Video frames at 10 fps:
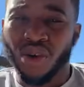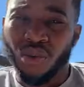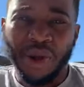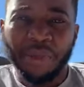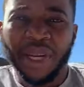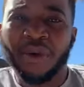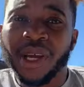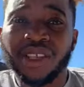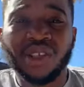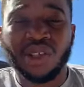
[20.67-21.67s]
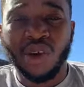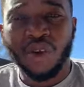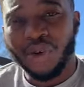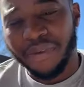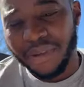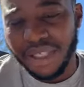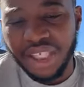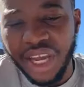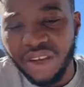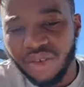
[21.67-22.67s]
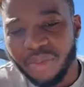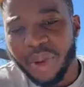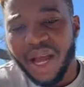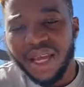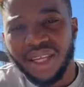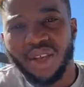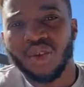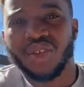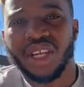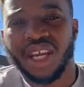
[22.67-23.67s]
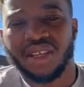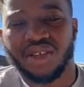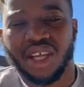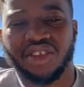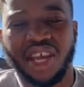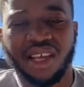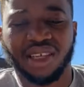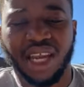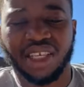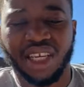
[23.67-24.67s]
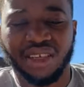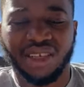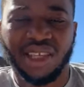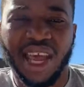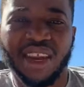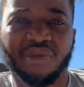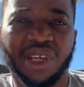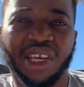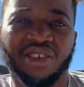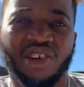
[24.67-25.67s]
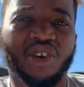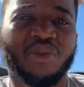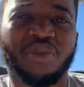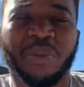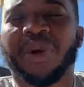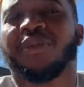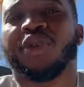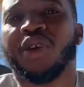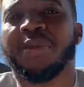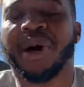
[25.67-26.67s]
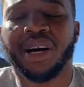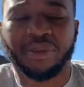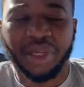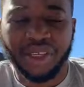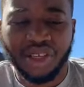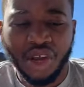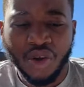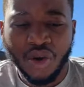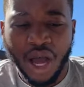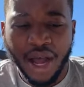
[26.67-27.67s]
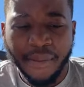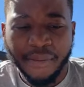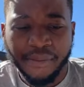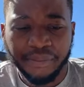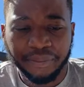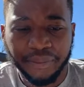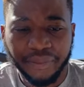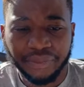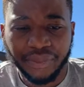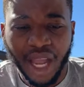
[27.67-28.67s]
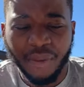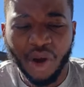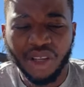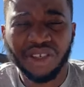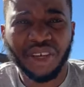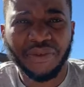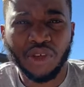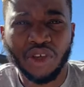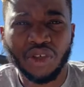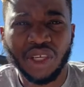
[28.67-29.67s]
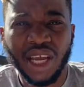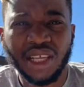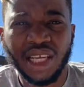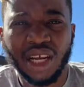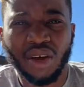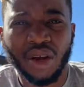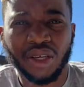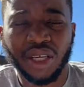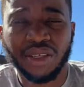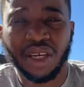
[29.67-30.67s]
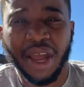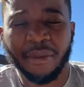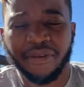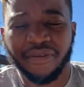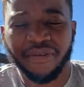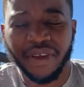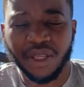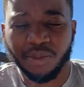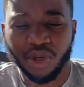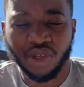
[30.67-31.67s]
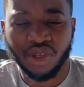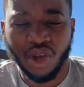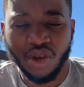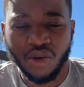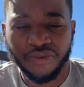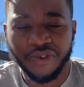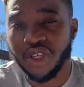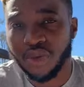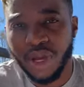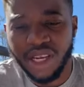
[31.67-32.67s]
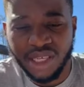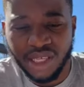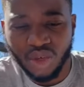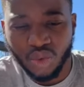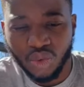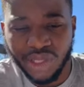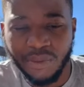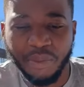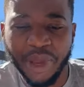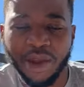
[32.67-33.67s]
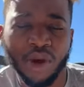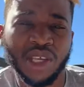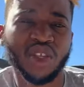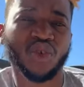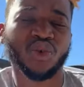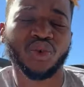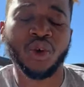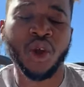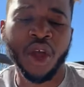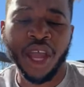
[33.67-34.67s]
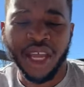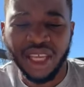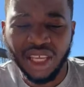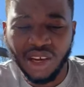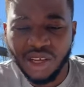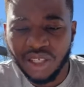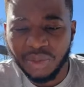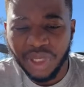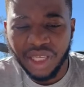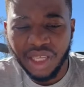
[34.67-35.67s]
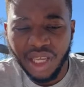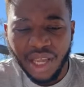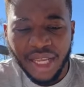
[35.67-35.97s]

So what better way to start off this channel by Q's and A's, so that you guys can actually understand me and know a bit more about me. So I'm answering a few Q's and A's that I got on Instagram and Facebook. So first one is Usimpiwe Zulu. He asked me,